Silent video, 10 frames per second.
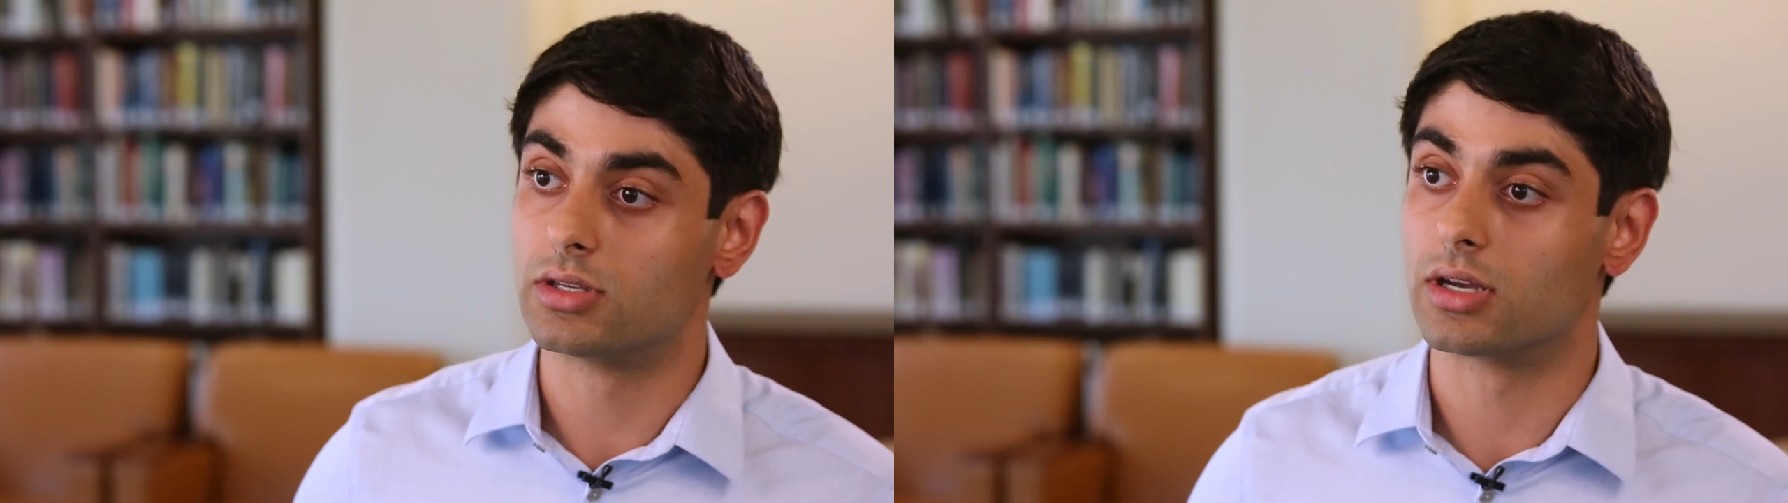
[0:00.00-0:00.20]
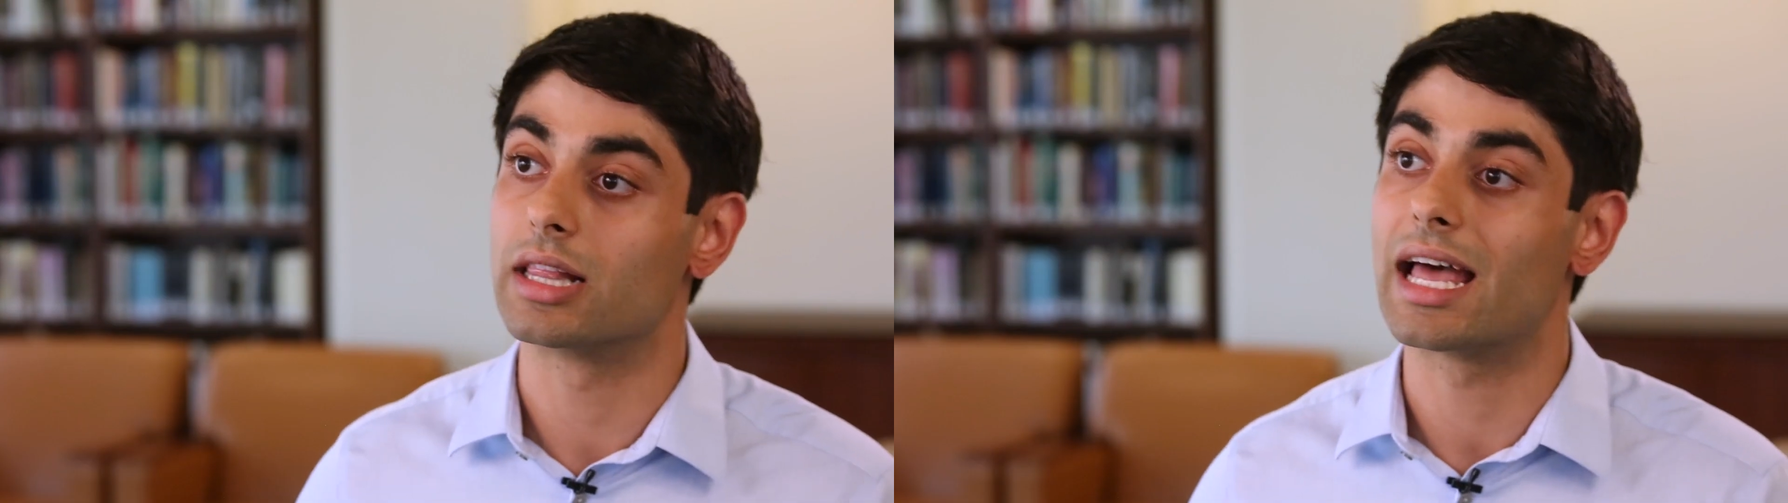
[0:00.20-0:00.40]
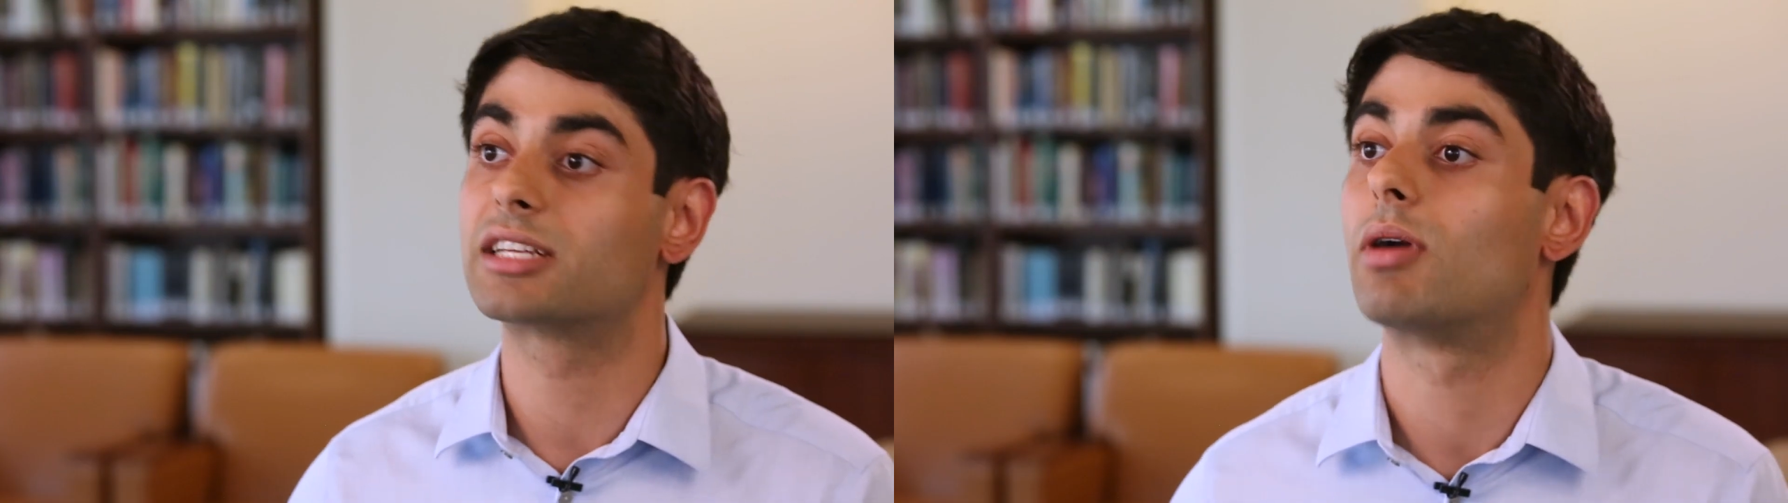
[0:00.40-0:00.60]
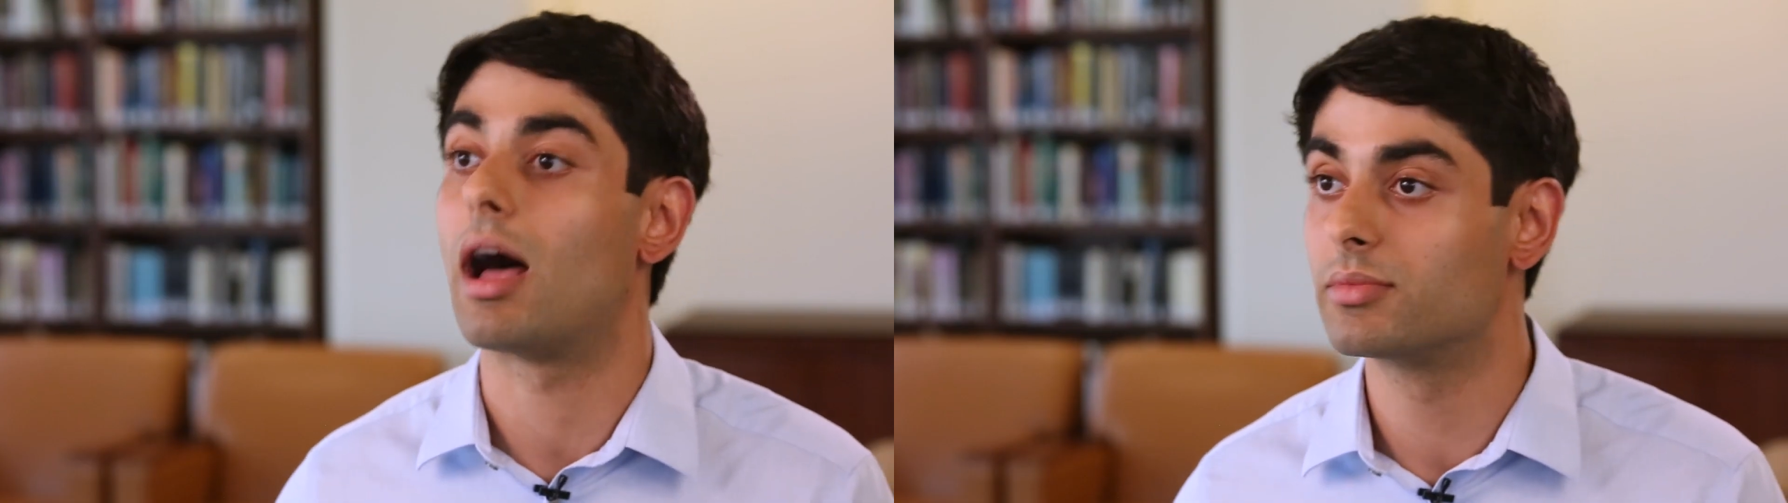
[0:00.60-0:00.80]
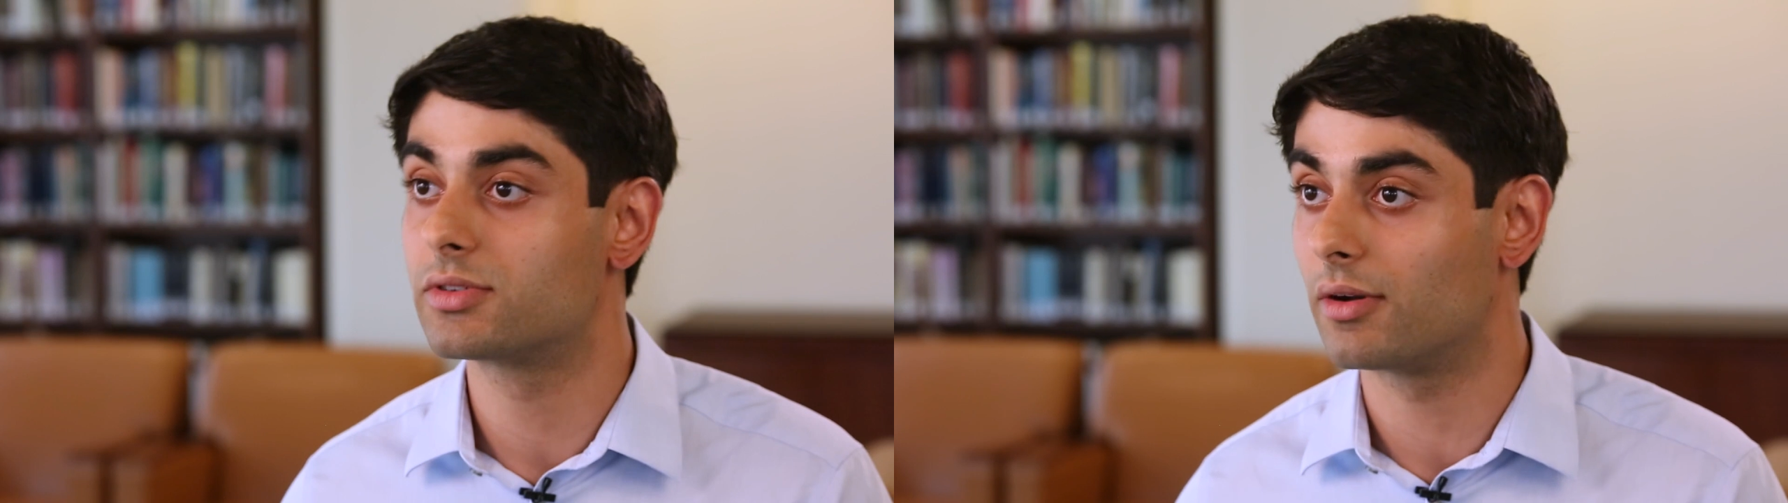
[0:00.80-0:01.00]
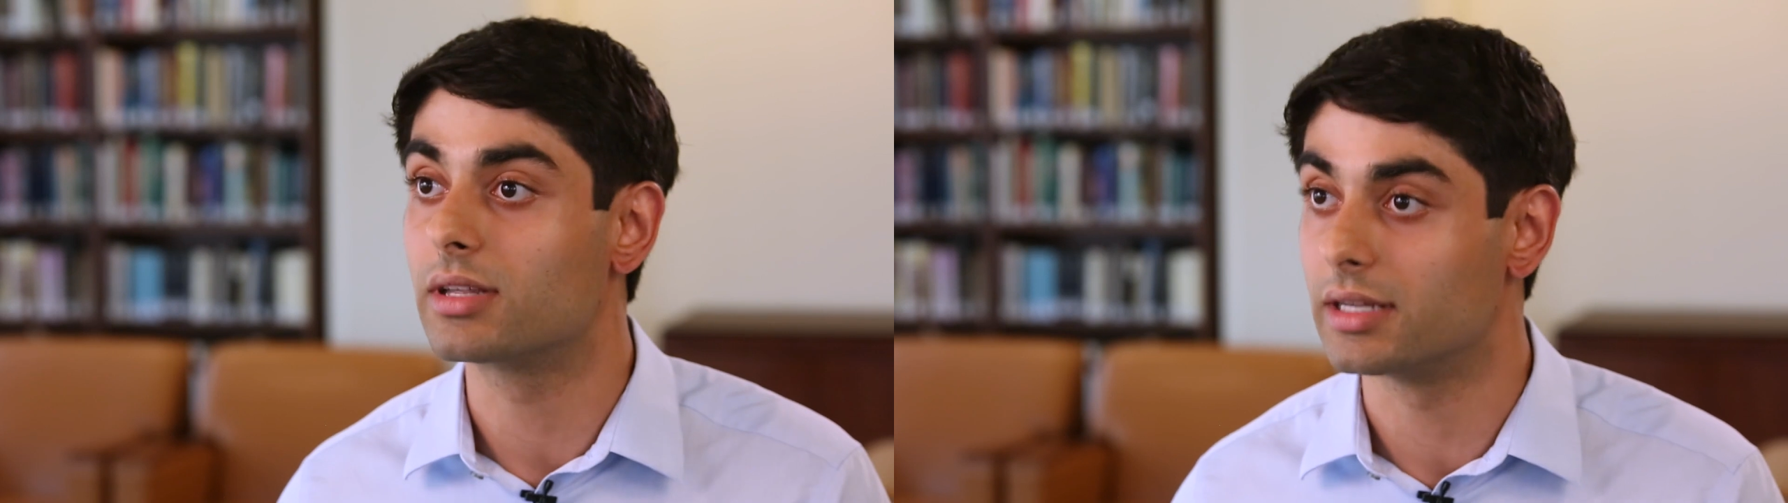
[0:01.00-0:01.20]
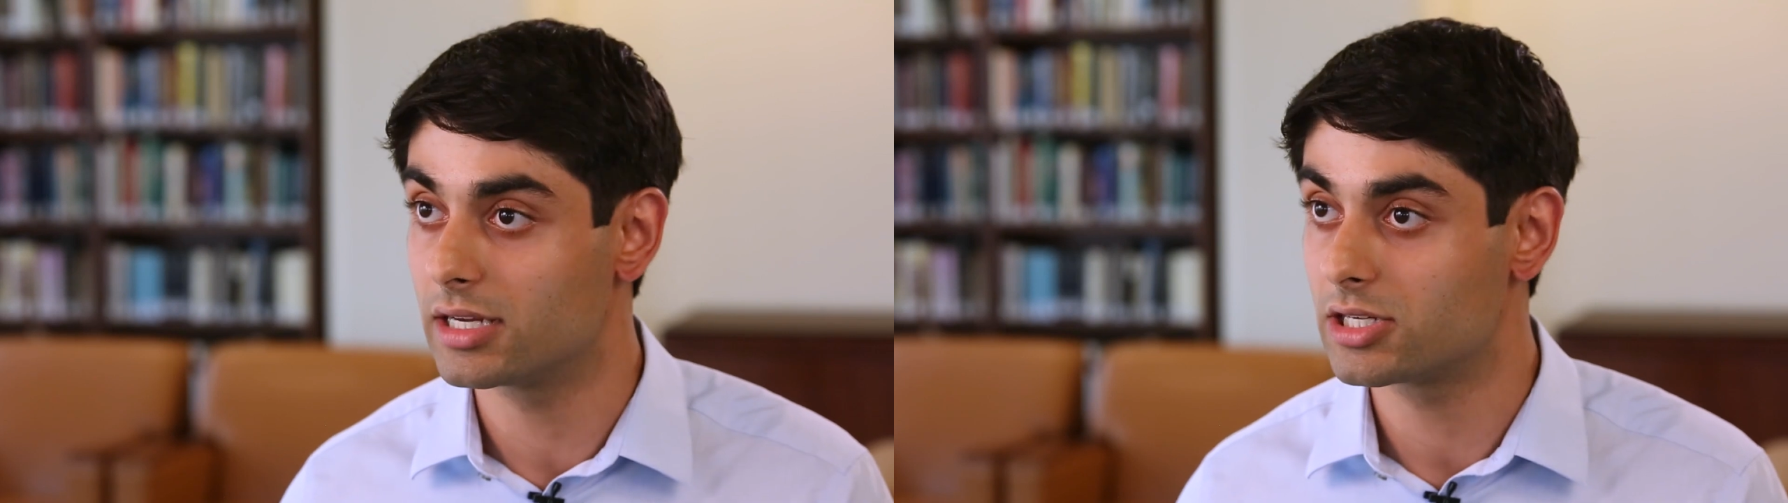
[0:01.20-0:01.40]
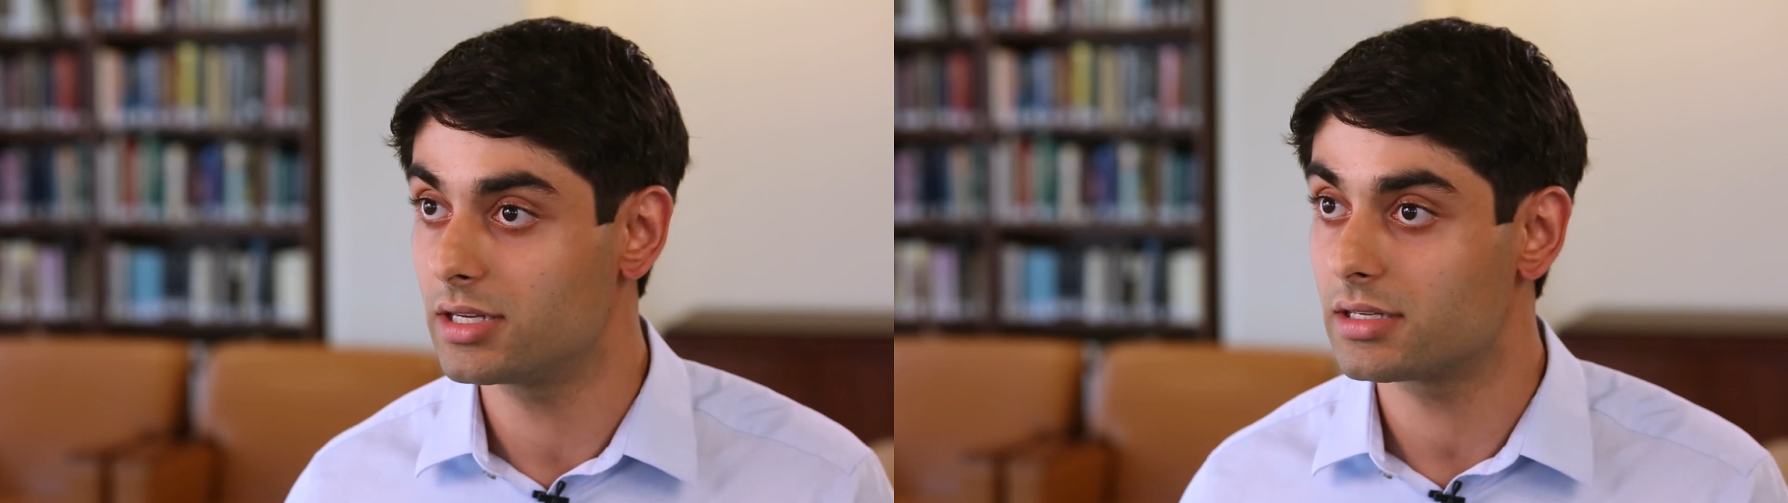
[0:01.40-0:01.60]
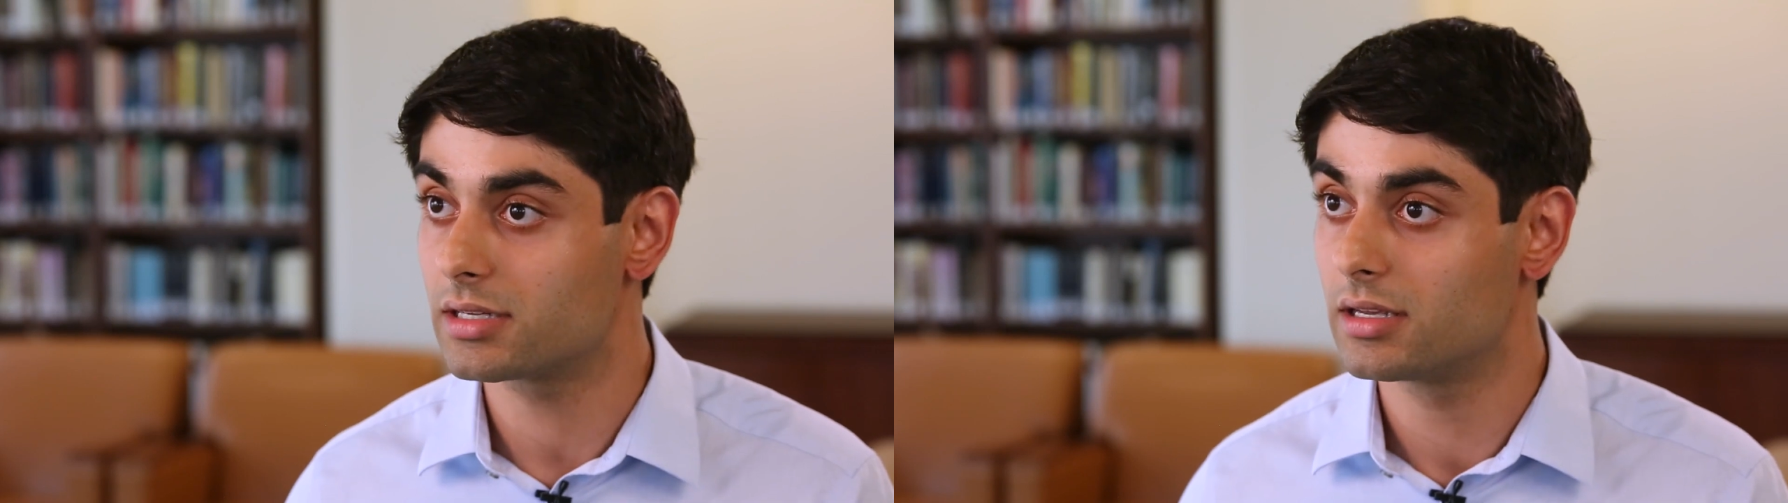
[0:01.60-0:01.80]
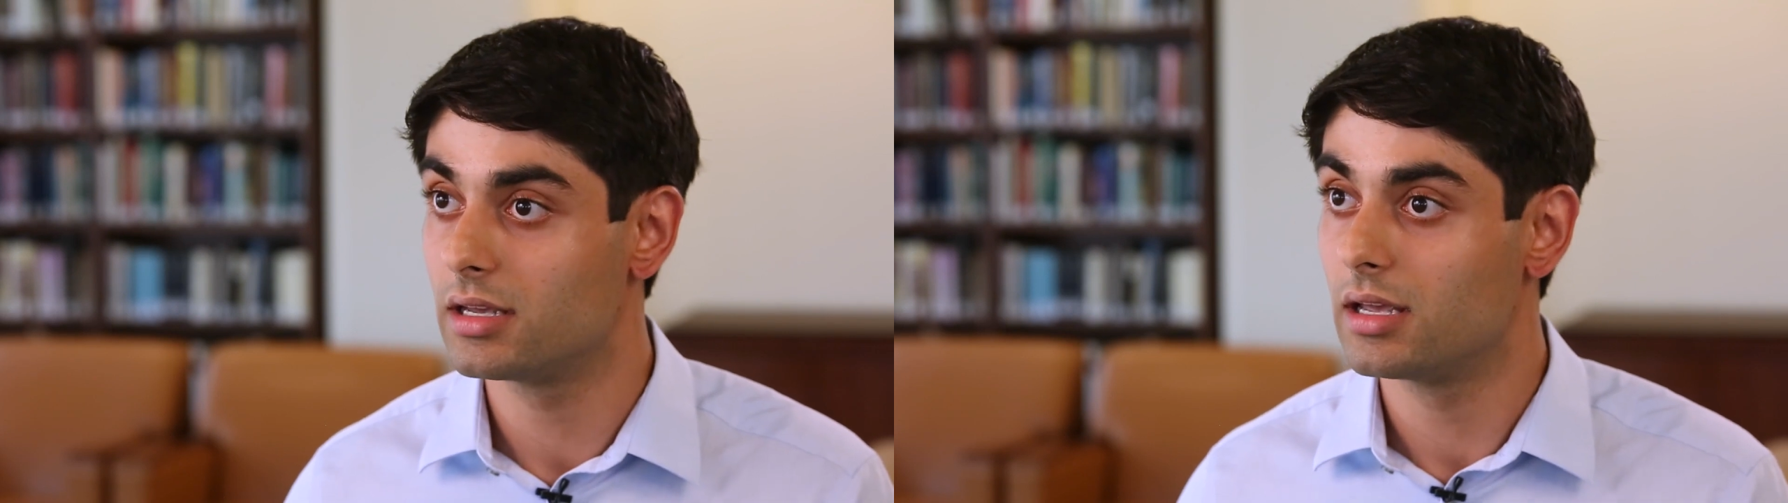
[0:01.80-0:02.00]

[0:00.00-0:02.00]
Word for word: to collect problems from clinicians